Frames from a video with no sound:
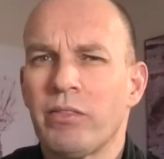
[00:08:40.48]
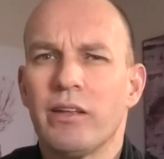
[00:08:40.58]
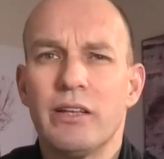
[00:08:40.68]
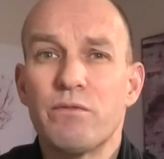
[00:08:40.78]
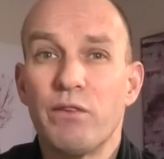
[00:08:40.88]

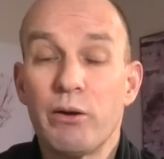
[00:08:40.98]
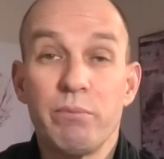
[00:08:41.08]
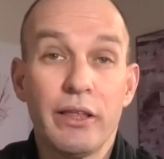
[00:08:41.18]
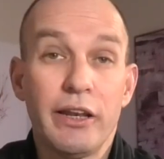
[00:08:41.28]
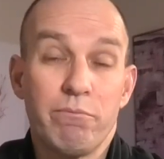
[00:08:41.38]
This
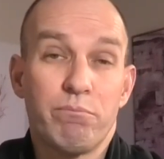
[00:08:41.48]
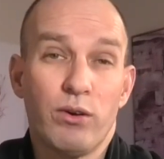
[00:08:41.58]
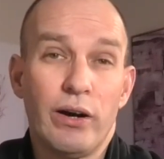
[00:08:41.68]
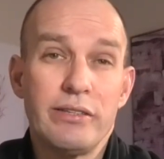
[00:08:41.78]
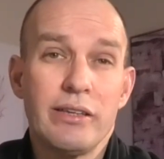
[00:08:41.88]
variability of
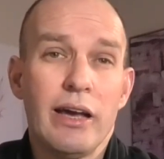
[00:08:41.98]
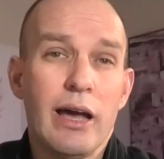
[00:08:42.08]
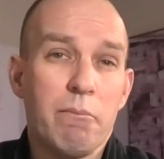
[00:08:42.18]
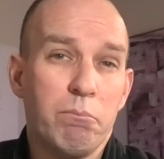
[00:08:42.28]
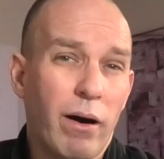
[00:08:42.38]
price
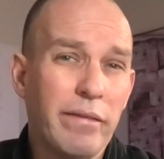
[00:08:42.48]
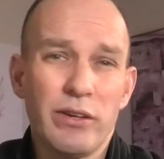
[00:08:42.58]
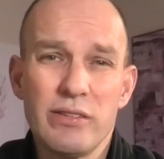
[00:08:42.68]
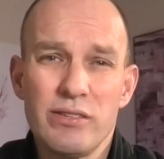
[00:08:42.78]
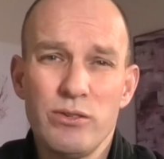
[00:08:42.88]
might
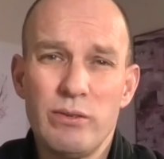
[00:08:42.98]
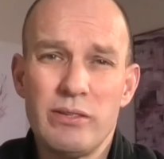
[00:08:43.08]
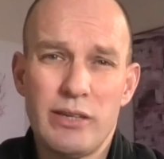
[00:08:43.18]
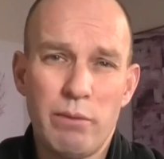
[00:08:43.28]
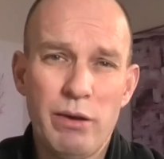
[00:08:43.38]
not suit
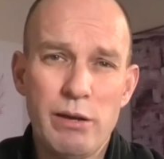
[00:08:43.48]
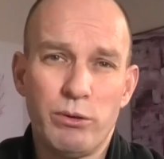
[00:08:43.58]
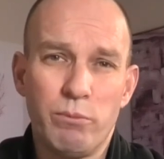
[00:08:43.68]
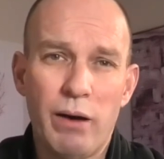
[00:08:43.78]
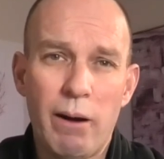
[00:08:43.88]
some
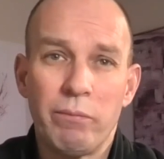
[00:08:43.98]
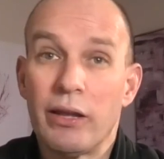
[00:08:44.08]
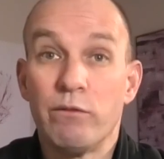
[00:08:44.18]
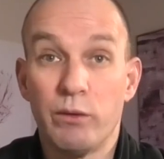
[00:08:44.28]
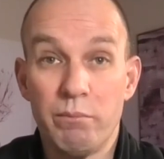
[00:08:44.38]
people, but
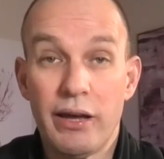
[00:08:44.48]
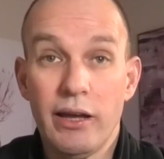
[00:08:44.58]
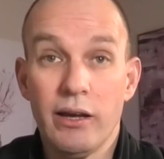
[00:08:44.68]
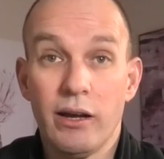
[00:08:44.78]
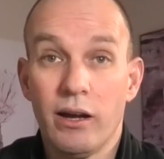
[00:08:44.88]
for me,